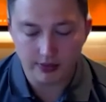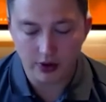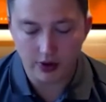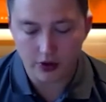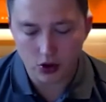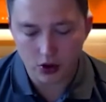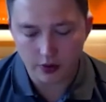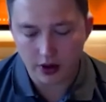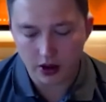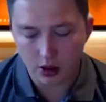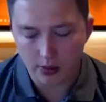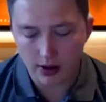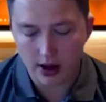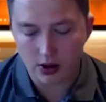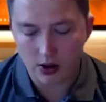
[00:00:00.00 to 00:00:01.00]
You've got to think
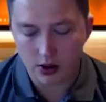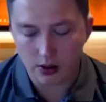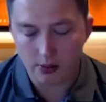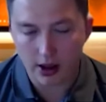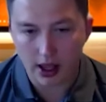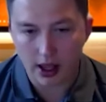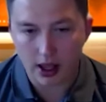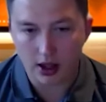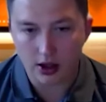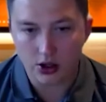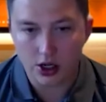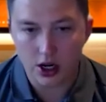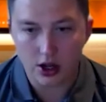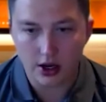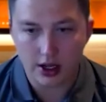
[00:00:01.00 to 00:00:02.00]
about making a
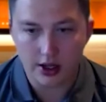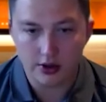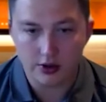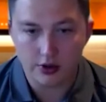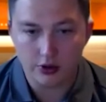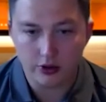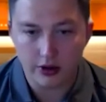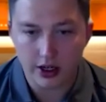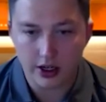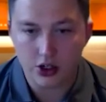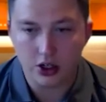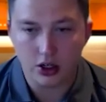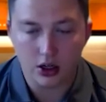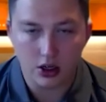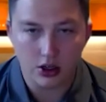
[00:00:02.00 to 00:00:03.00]
journey as
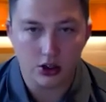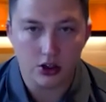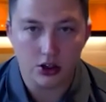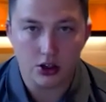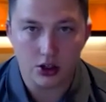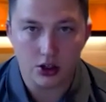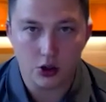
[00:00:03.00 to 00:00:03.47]
frictionless